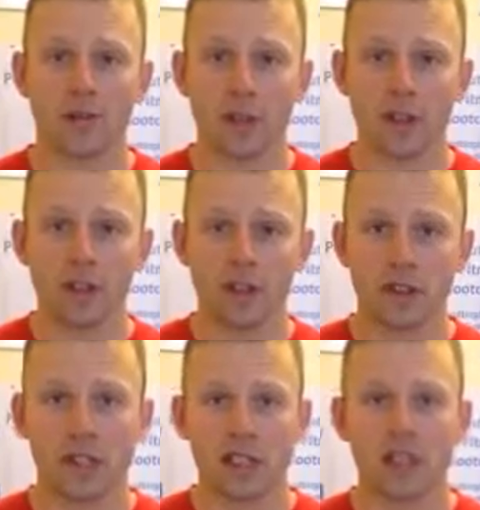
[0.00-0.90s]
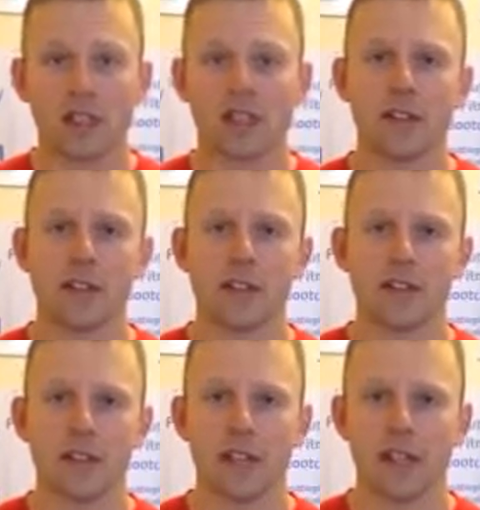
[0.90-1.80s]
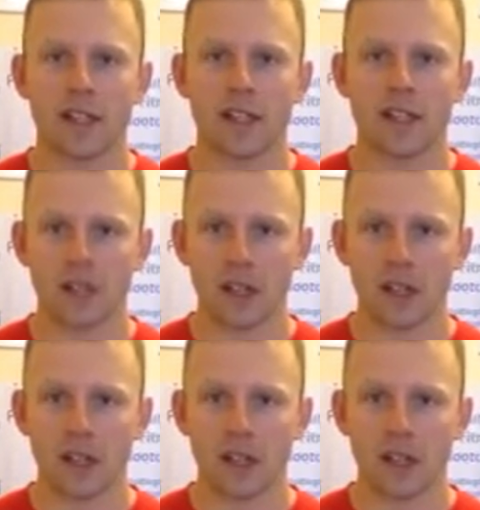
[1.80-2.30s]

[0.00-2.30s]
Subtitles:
reducing the likelihood of you getting